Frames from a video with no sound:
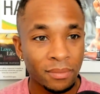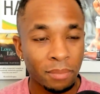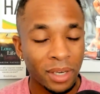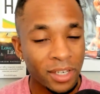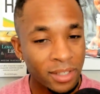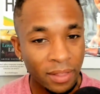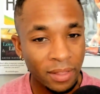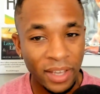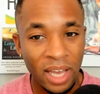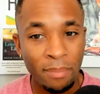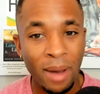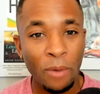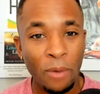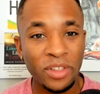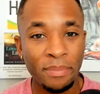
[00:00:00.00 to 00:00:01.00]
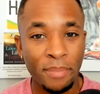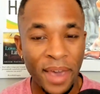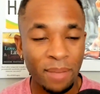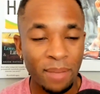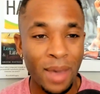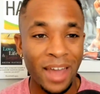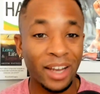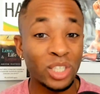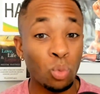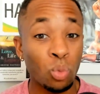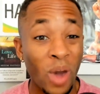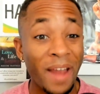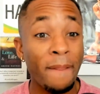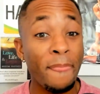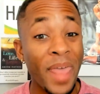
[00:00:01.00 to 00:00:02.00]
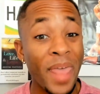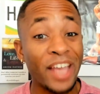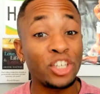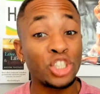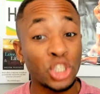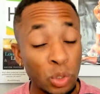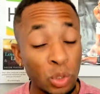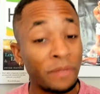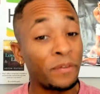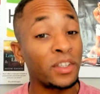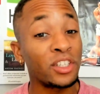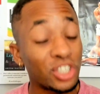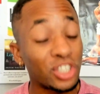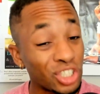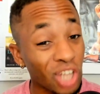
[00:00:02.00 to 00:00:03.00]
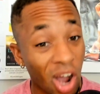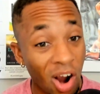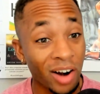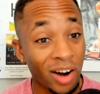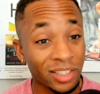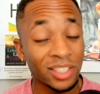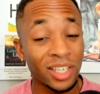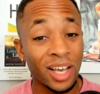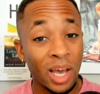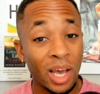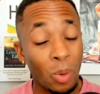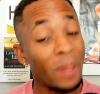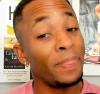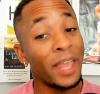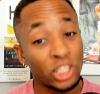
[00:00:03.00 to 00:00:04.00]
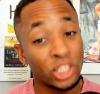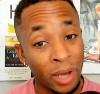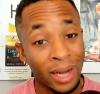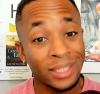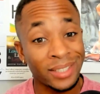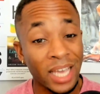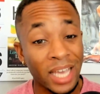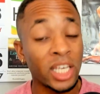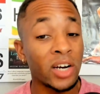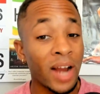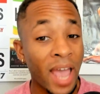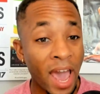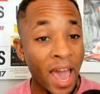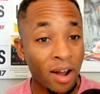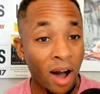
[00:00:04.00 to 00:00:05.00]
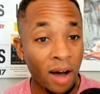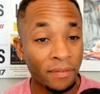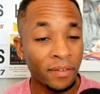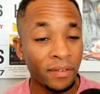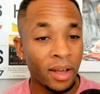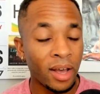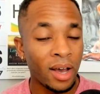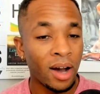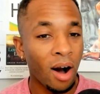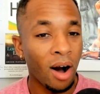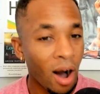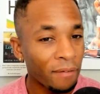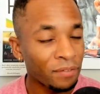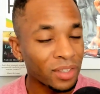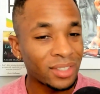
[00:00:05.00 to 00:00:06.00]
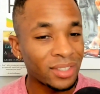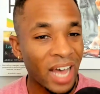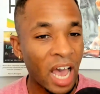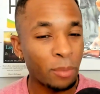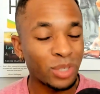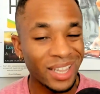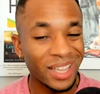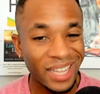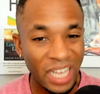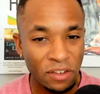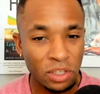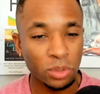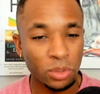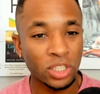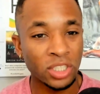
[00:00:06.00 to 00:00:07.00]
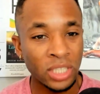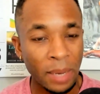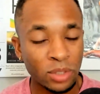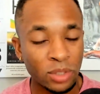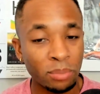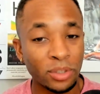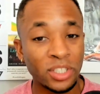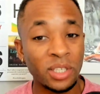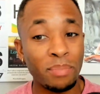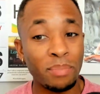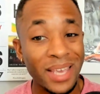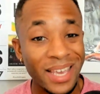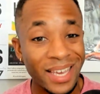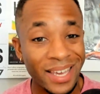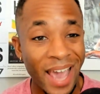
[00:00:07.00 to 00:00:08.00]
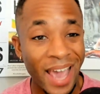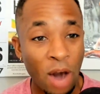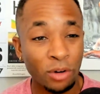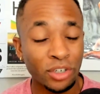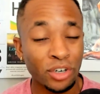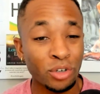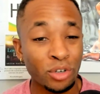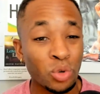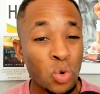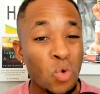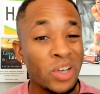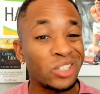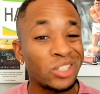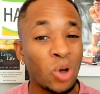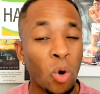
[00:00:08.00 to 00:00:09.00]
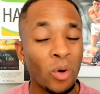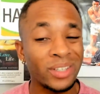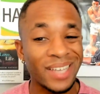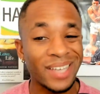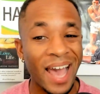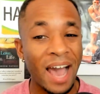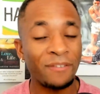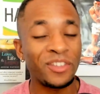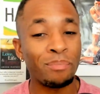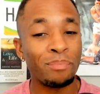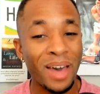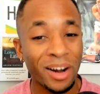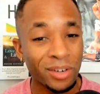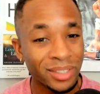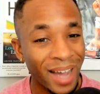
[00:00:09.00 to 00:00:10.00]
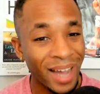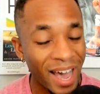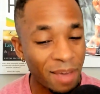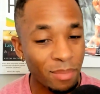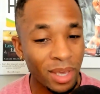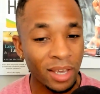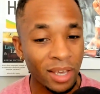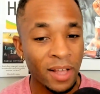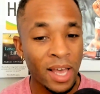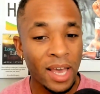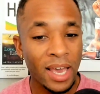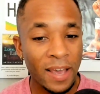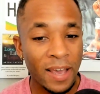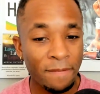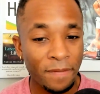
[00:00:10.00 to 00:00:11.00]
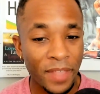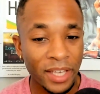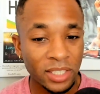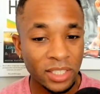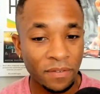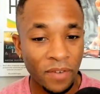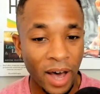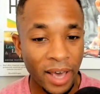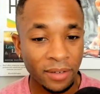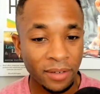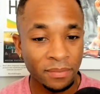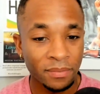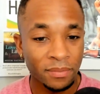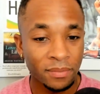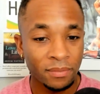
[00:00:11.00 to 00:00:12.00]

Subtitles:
Because the thing about with big men is when they shoot for the stars, when they try to take your head off, oftentimes it leaves them susceptible to being countered. Who is going to have the better timing in this fight?